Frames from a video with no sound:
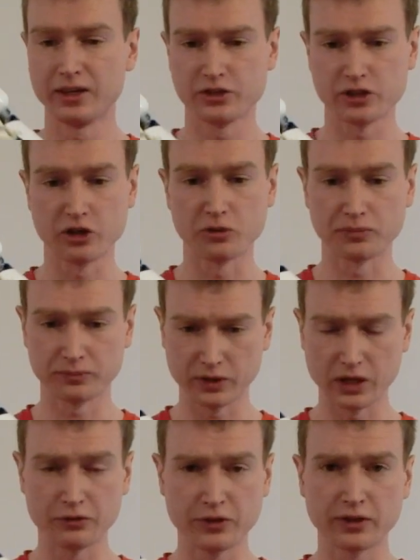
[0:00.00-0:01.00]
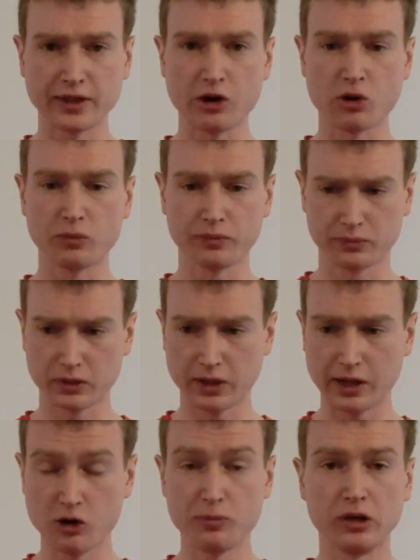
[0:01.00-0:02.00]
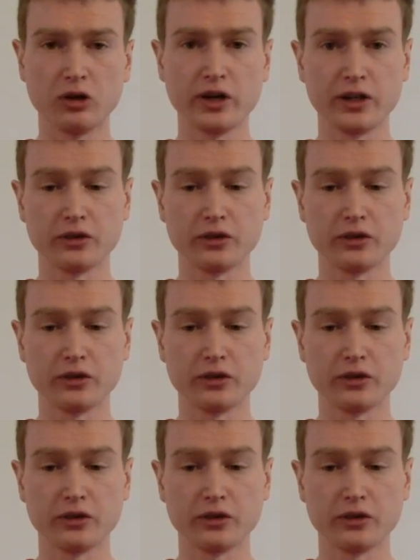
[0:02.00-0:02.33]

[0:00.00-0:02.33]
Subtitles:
So I think that will help a lot